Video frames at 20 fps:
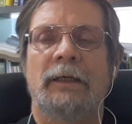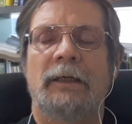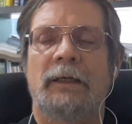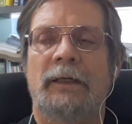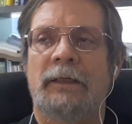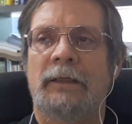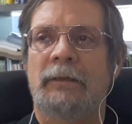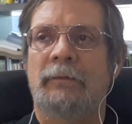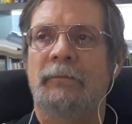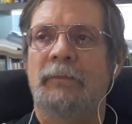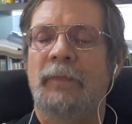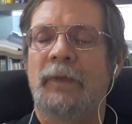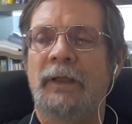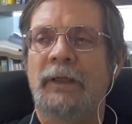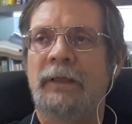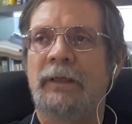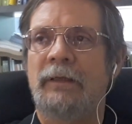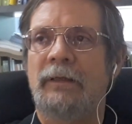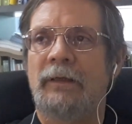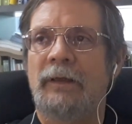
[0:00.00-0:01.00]

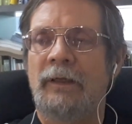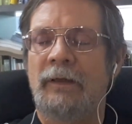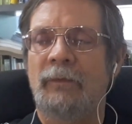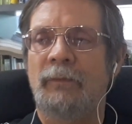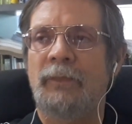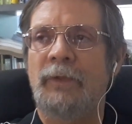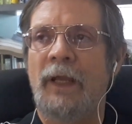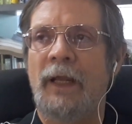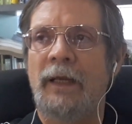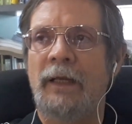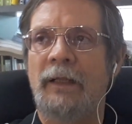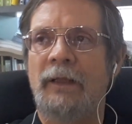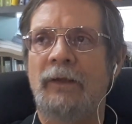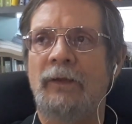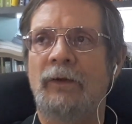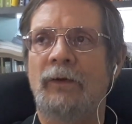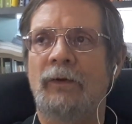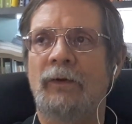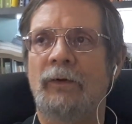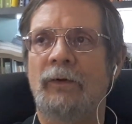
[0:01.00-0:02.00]
and obtaining
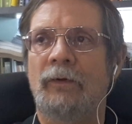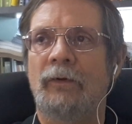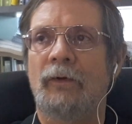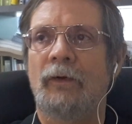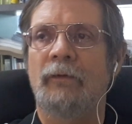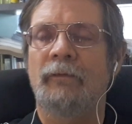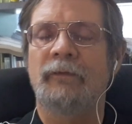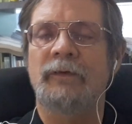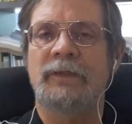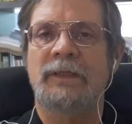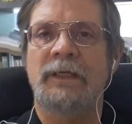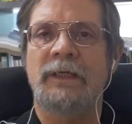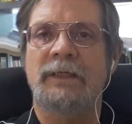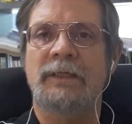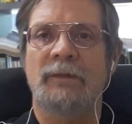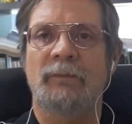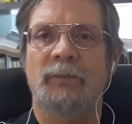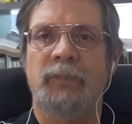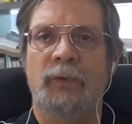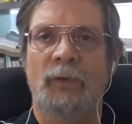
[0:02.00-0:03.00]
your
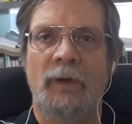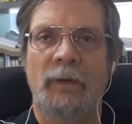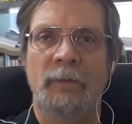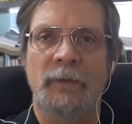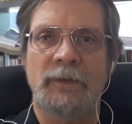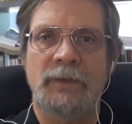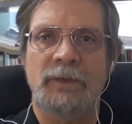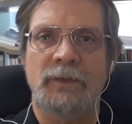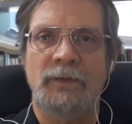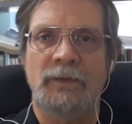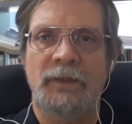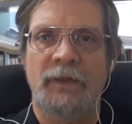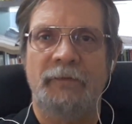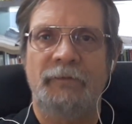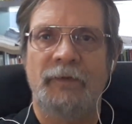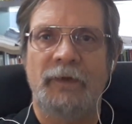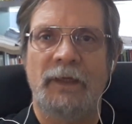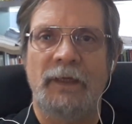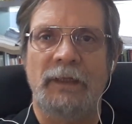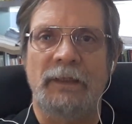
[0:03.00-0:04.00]
overseas employment
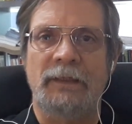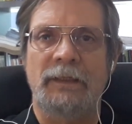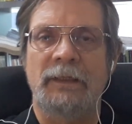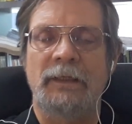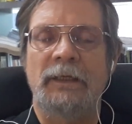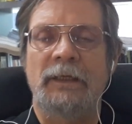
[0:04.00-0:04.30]
certificate